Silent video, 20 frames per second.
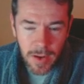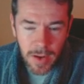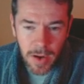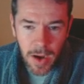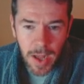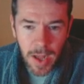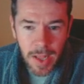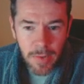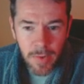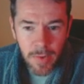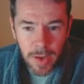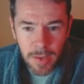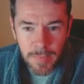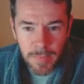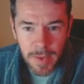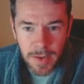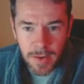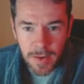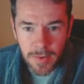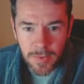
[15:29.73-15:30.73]
I highly
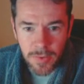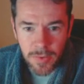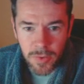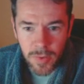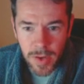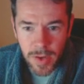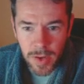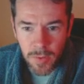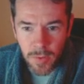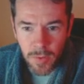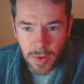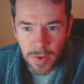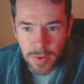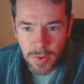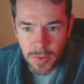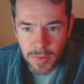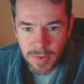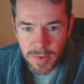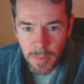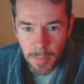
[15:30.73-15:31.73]
recommend it to anyone
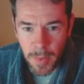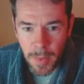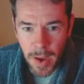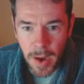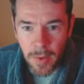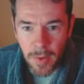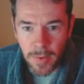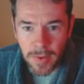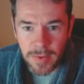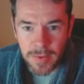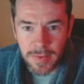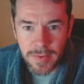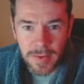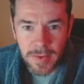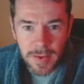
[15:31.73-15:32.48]
who is a parent,